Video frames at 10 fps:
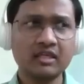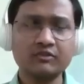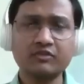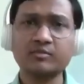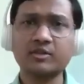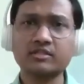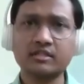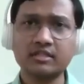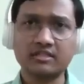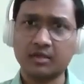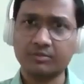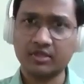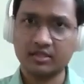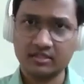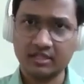if a person is
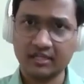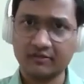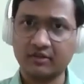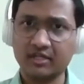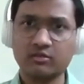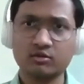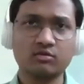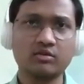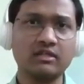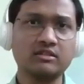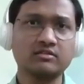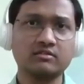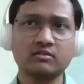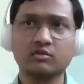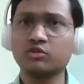happy in his life, like,
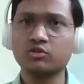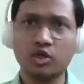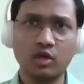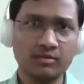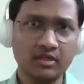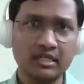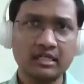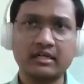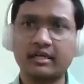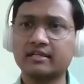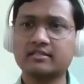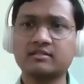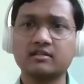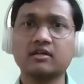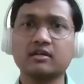has a good job,
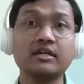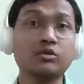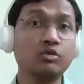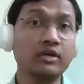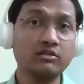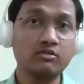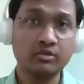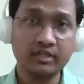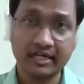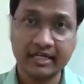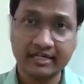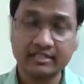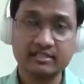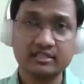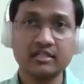has a kid who has good grades,